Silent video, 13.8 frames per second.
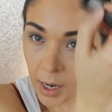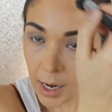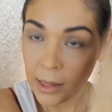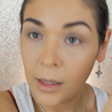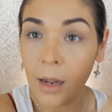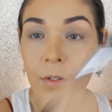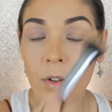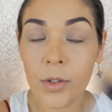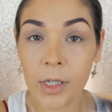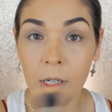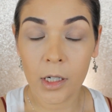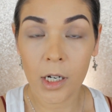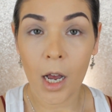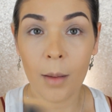I love using
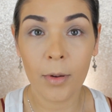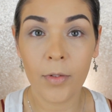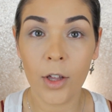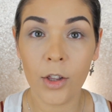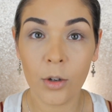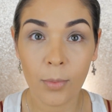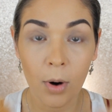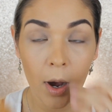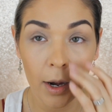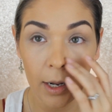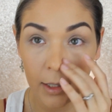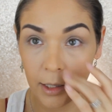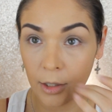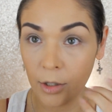it on top of other
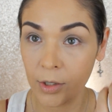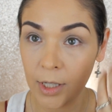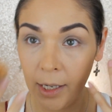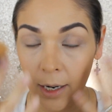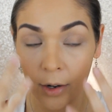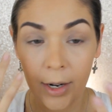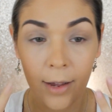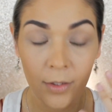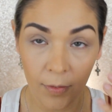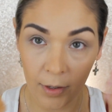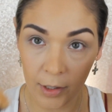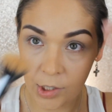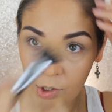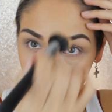products. Like you're seeing, I already have the
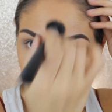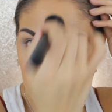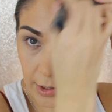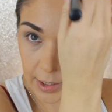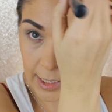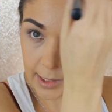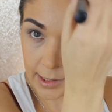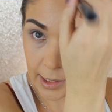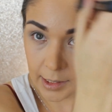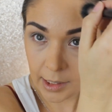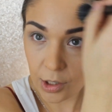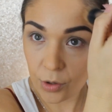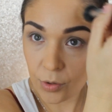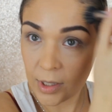foundation down and yes, I
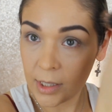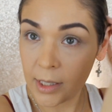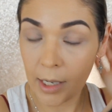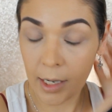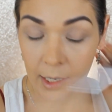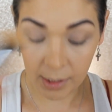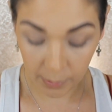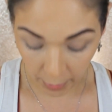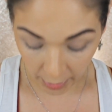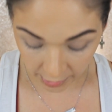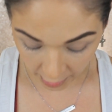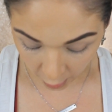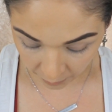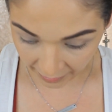did use the setting spray
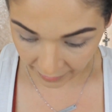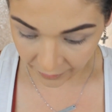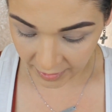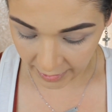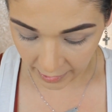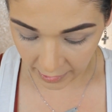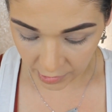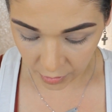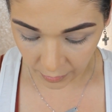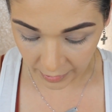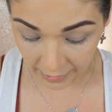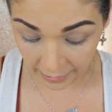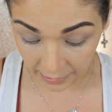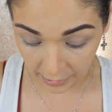to help kind of set it so
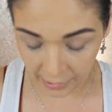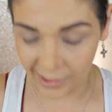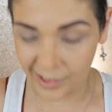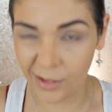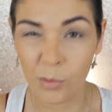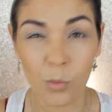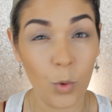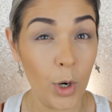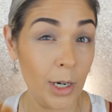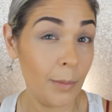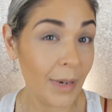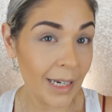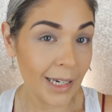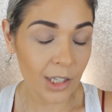it didn't, it
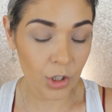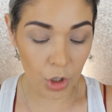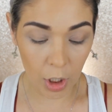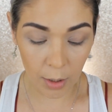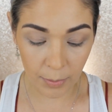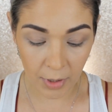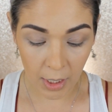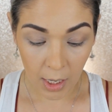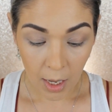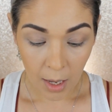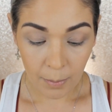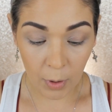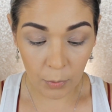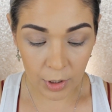wouldn't be disturbed.
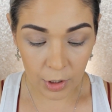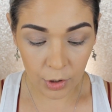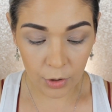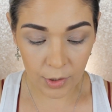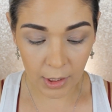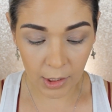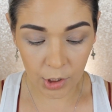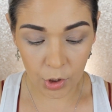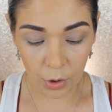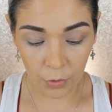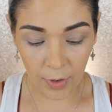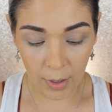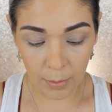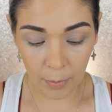But when you're using a
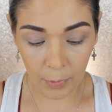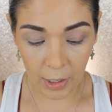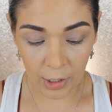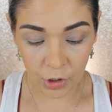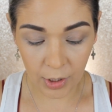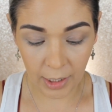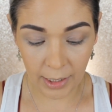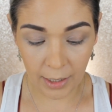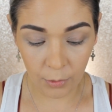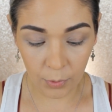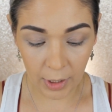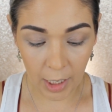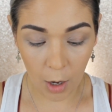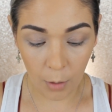duo fiber brush, like it
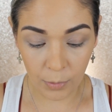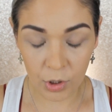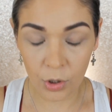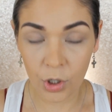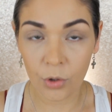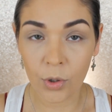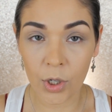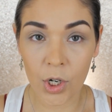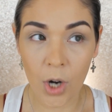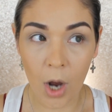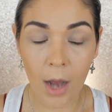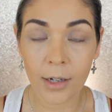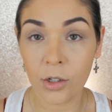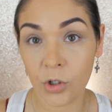really helps so you're
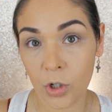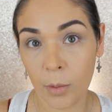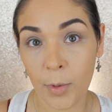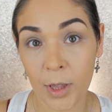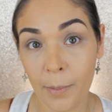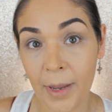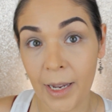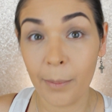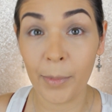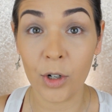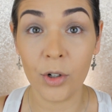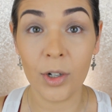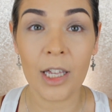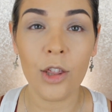not disturbing the makeup
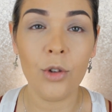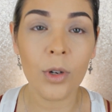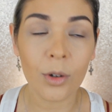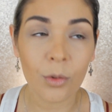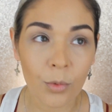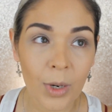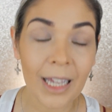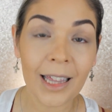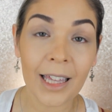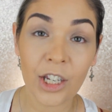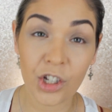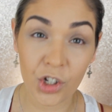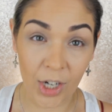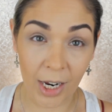underneath. You can
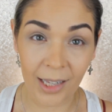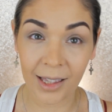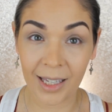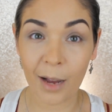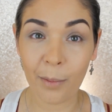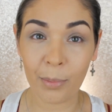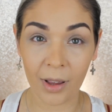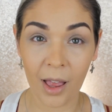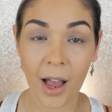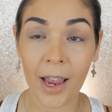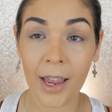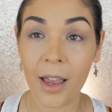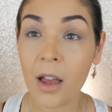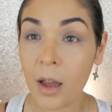really gently
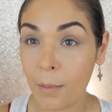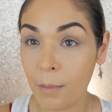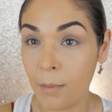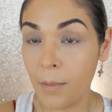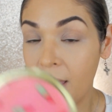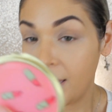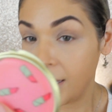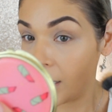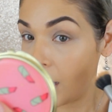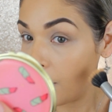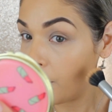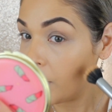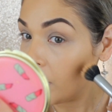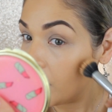apply makeup